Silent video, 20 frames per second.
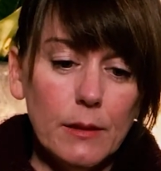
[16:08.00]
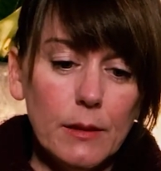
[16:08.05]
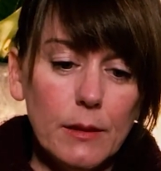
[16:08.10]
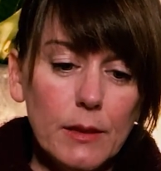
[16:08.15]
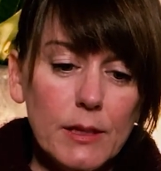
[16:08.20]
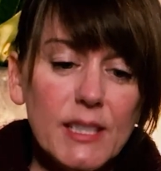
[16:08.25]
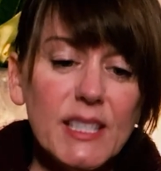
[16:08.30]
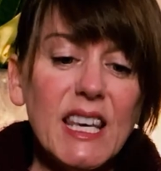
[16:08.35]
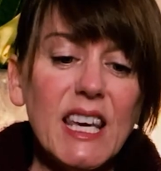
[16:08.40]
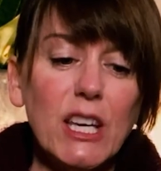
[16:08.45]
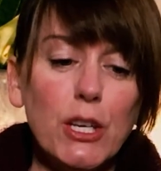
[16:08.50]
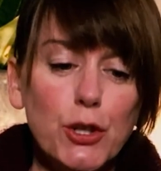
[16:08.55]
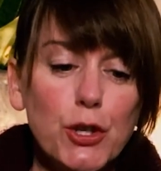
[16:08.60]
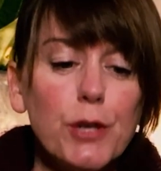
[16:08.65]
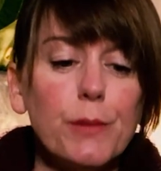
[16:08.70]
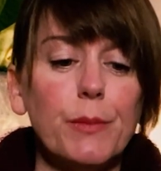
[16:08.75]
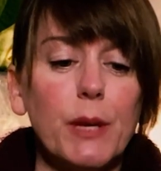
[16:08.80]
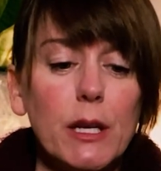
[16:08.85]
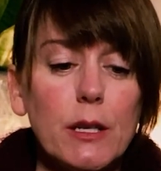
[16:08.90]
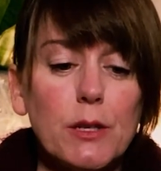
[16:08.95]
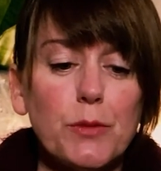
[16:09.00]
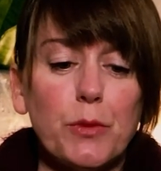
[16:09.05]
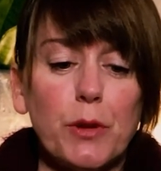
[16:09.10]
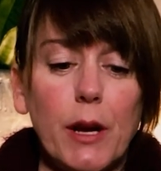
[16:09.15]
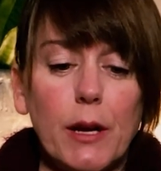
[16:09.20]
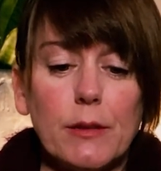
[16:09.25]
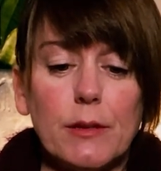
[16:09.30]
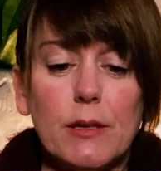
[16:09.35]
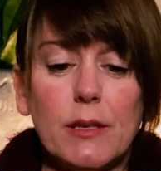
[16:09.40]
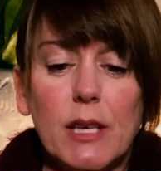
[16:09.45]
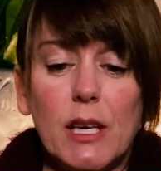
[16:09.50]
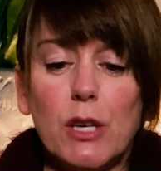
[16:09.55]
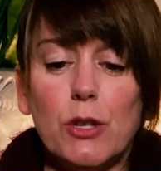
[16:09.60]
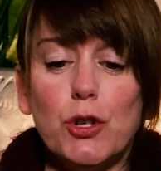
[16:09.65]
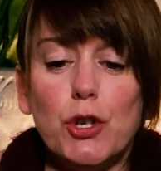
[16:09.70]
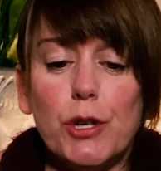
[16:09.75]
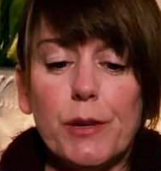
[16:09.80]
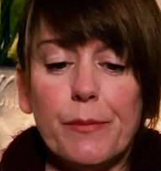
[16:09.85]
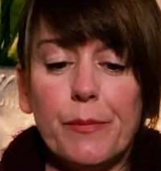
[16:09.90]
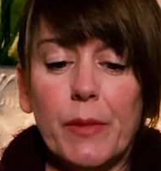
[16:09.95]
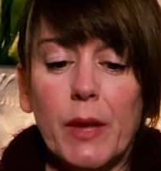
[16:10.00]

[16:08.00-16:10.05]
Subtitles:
Siege. It is pronounced siege.